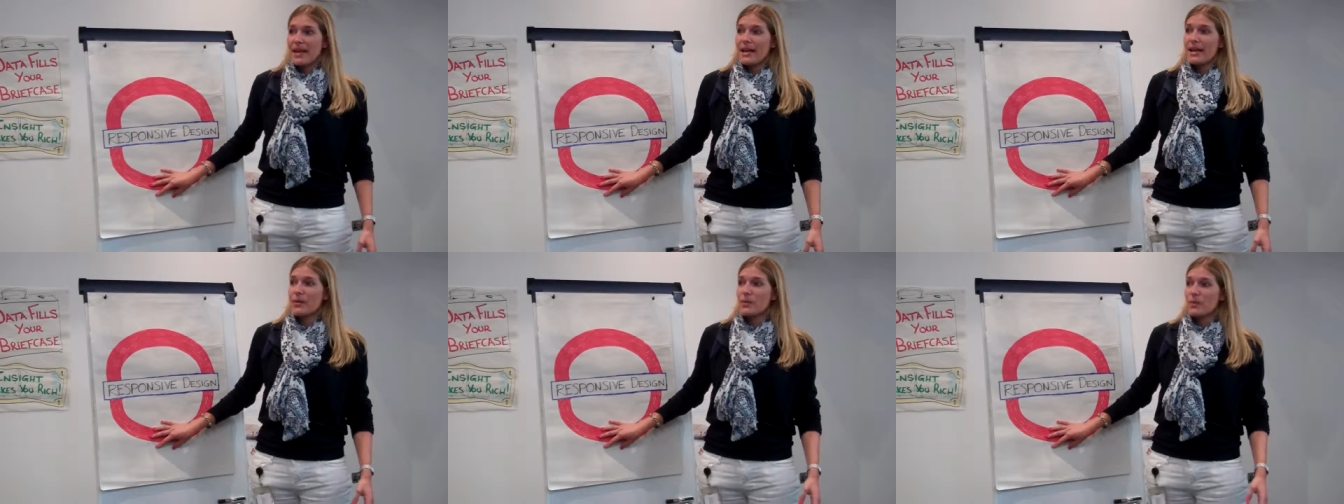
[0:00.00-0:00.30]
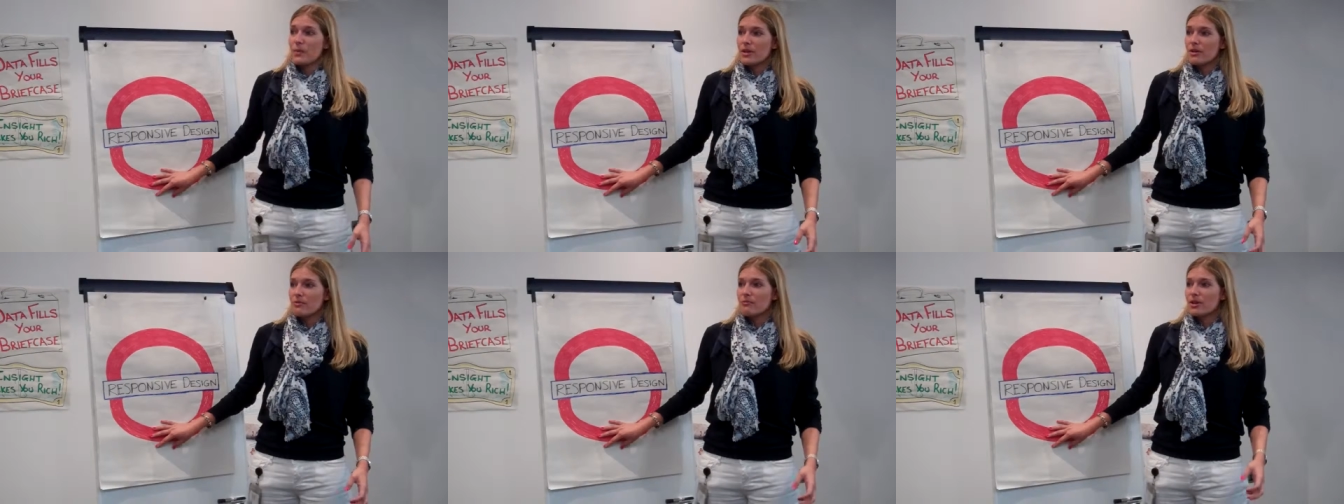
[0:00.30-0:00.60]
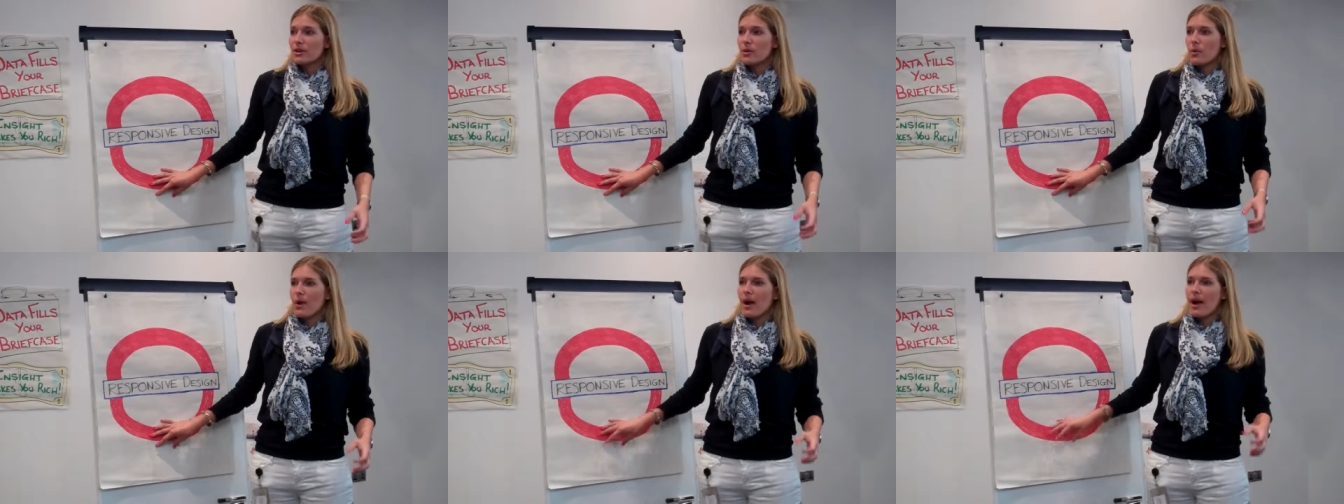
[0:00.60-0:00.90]
It will
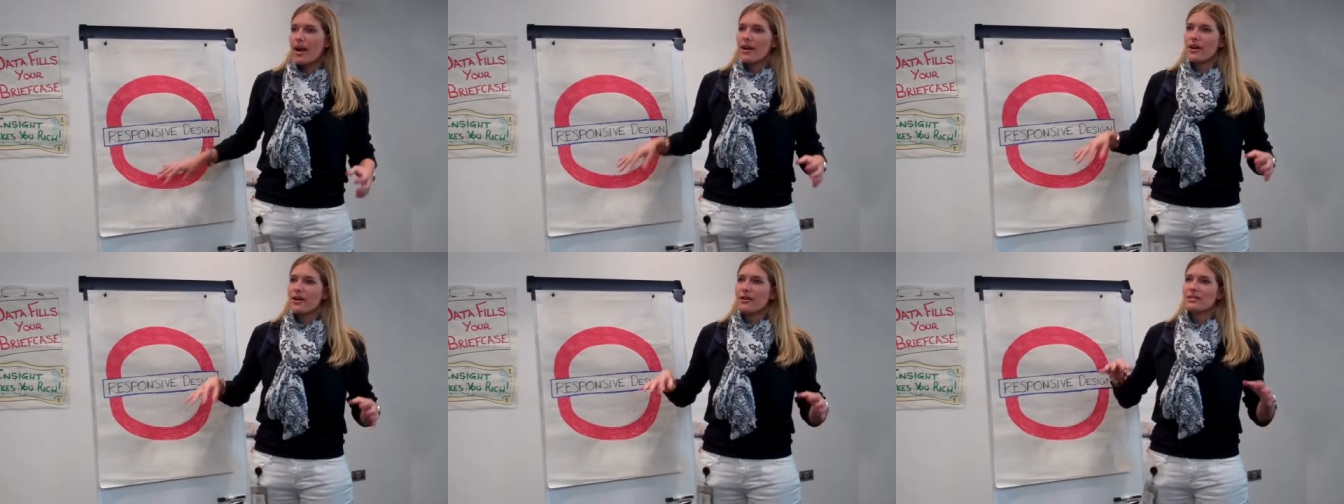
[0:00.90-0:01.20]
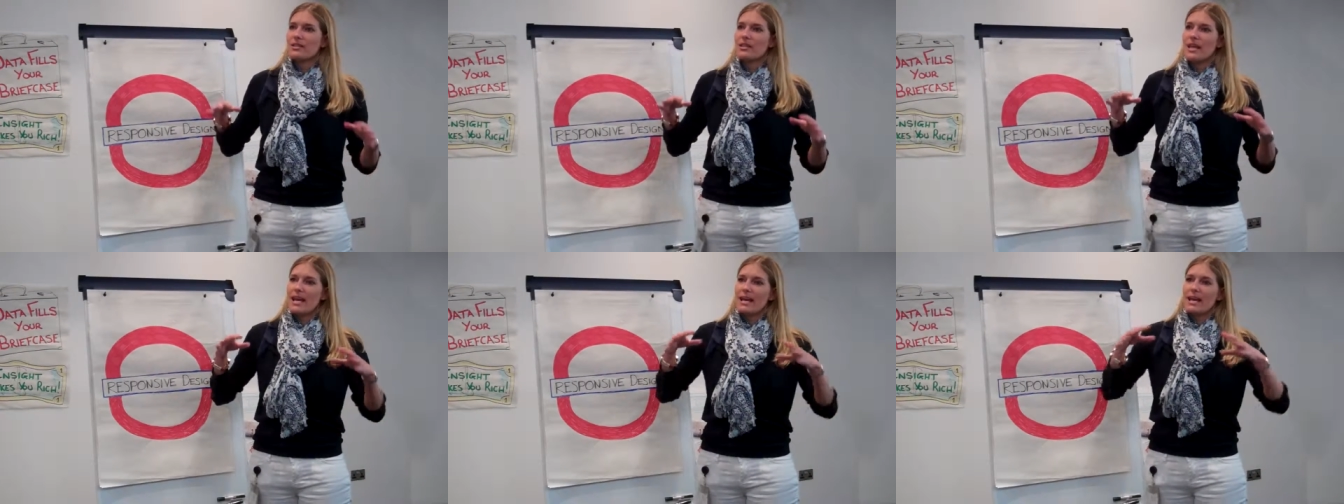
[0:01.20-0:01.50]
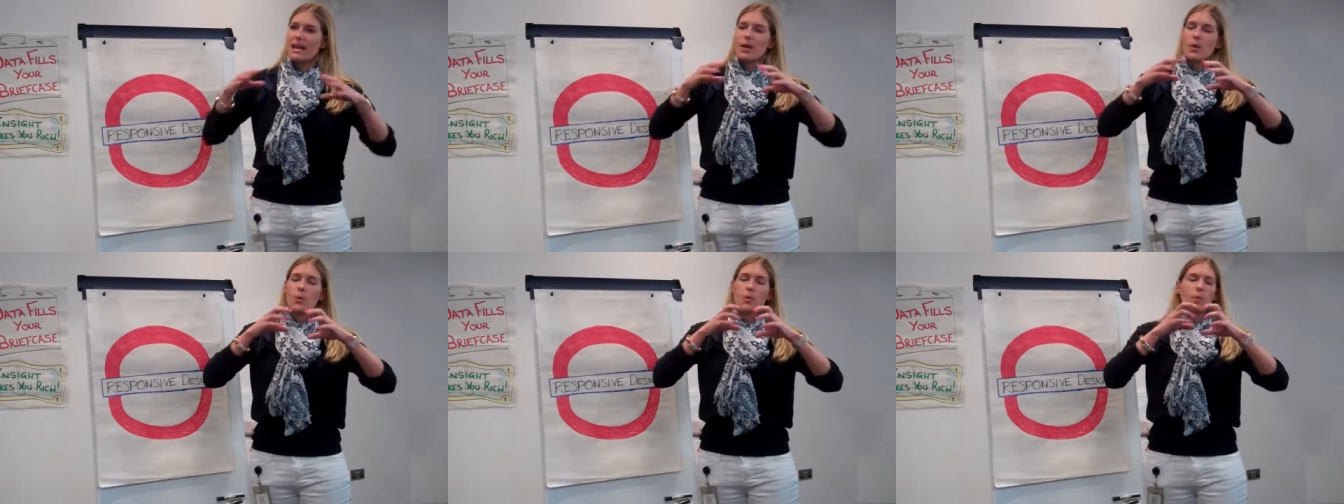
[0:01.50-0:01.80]
require
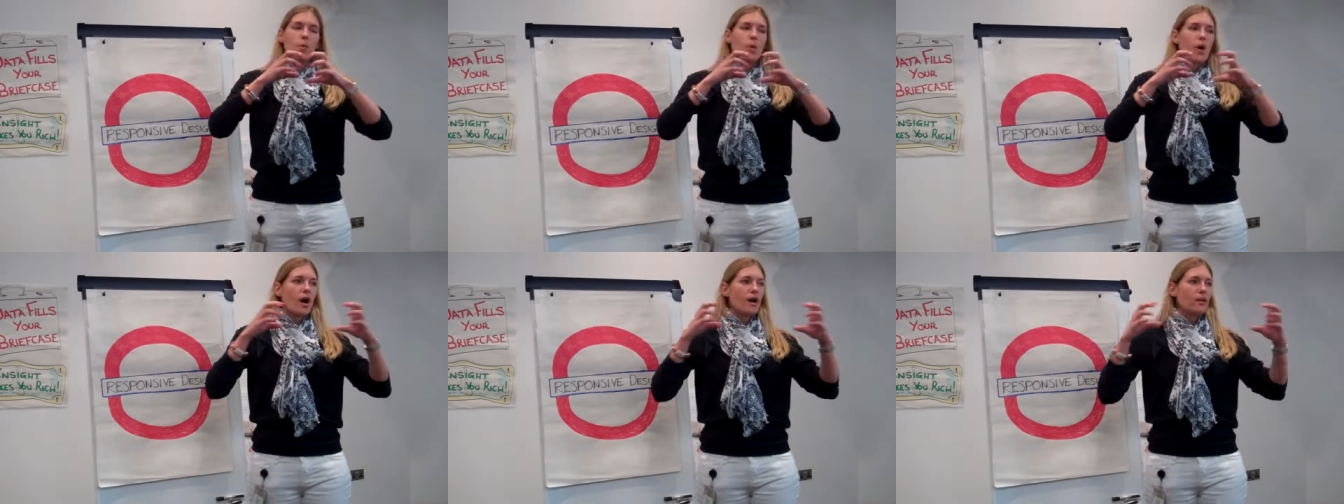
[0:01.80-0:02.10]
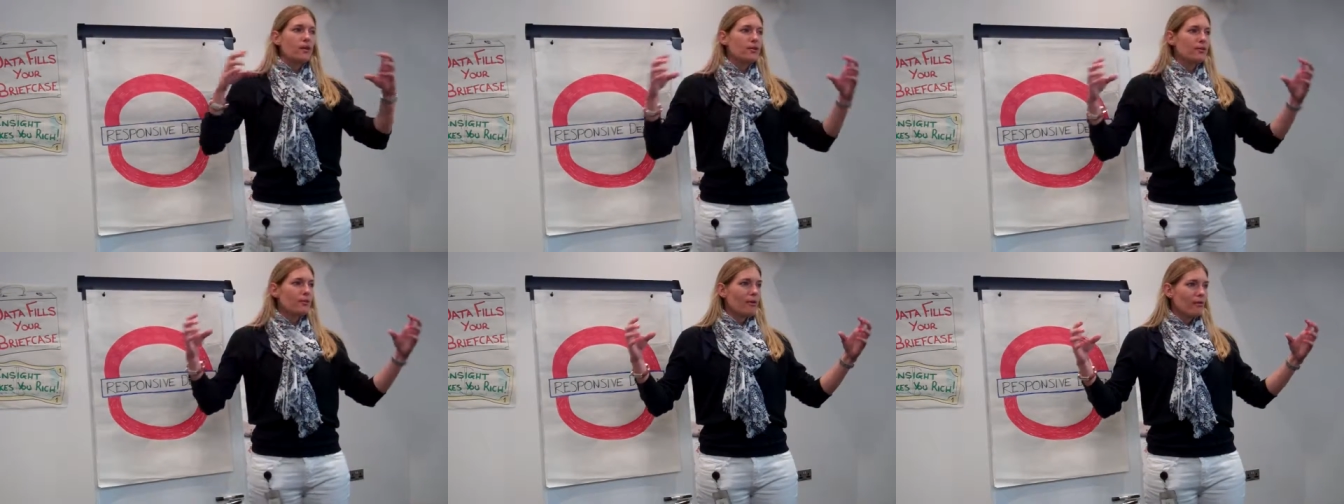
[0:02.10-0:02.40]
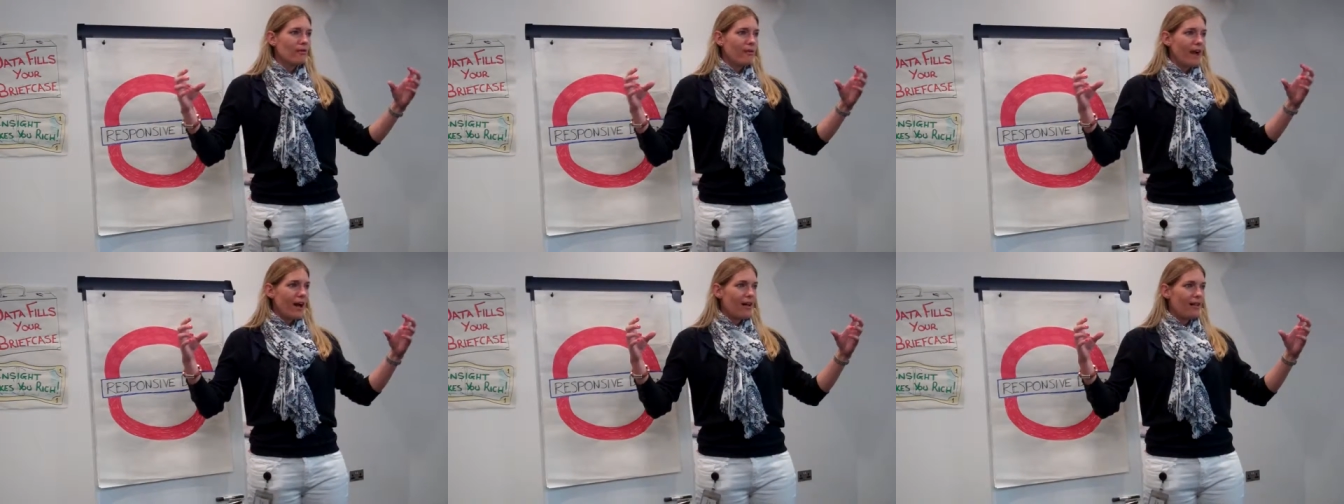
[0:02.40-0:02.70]
taking one
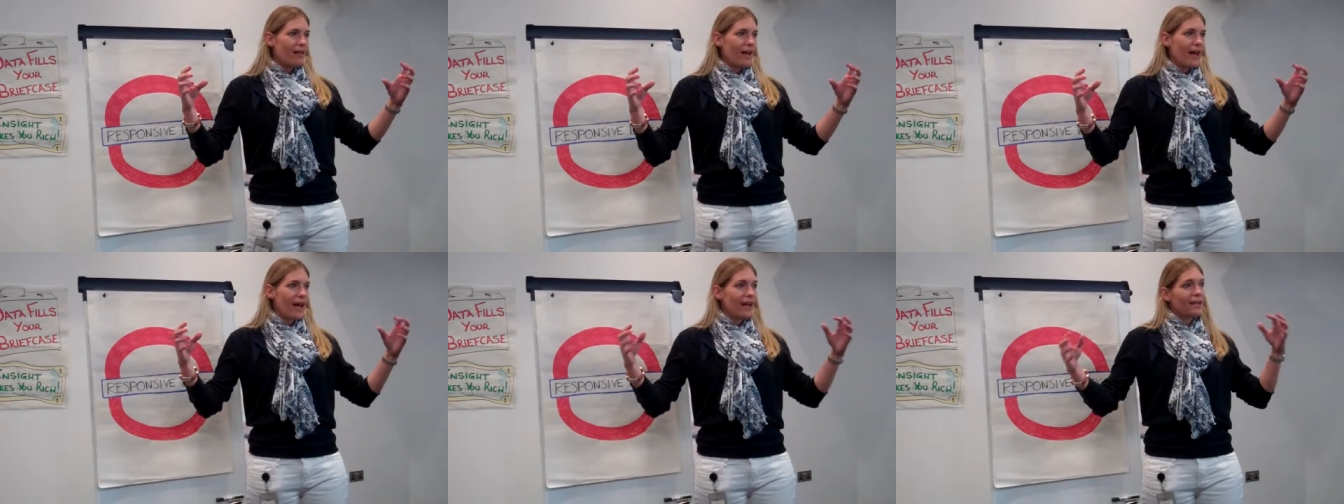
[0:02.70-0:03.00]
URL